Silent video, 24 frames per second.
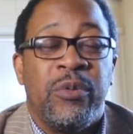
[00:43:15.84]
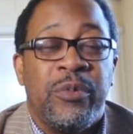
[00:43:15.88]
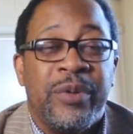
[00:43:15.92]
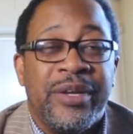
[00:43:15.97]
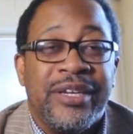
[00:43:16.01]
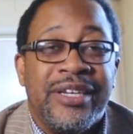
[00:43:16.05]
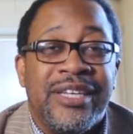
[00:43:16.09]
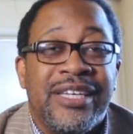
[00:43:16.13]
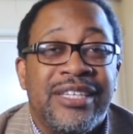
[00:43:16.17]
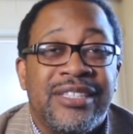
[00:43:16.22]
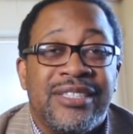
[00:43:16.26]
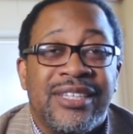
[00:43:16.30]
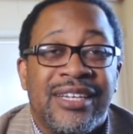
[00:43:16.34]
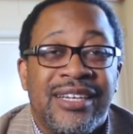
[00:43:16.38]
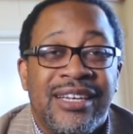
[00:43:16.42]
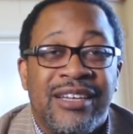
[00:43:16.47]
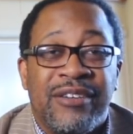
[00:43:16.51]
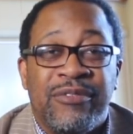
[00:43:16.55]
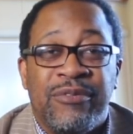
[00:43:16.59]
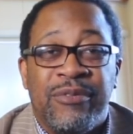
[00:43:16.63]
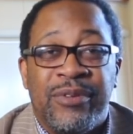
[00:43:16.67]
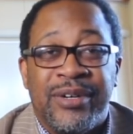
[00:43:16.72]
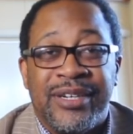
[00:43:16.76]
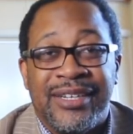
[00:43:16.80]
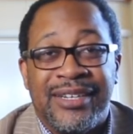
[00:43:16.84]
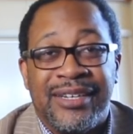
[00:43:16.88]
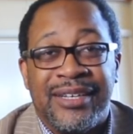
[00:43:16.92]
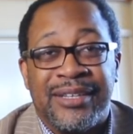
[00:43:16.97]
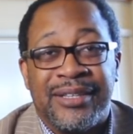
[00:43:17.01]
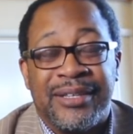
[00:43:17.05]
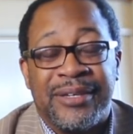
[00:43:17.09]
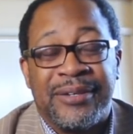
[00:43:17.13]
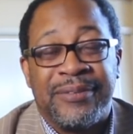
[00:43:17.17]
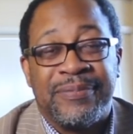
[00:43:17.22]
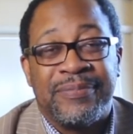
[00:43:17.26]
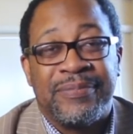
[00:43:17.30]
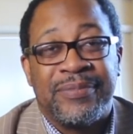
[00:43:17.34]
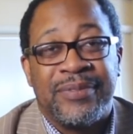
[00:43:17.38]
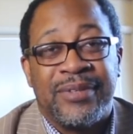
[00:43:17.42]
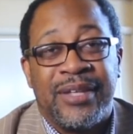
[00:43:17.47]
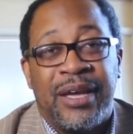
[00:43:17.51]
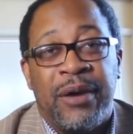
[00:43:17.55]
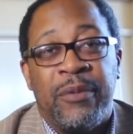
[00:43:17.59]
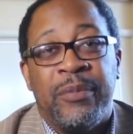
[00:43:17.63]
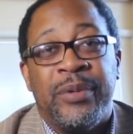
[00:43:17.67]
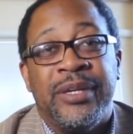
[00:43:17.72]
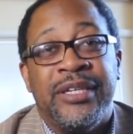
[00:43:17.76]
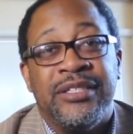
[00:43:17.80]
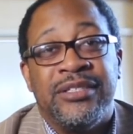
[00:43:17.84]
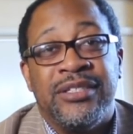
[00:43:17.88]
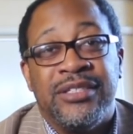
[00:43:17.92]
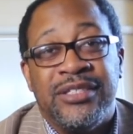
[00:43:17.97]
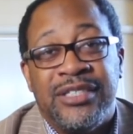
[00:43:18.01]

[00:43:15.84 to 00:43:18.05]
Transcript: We need to love one another, and we need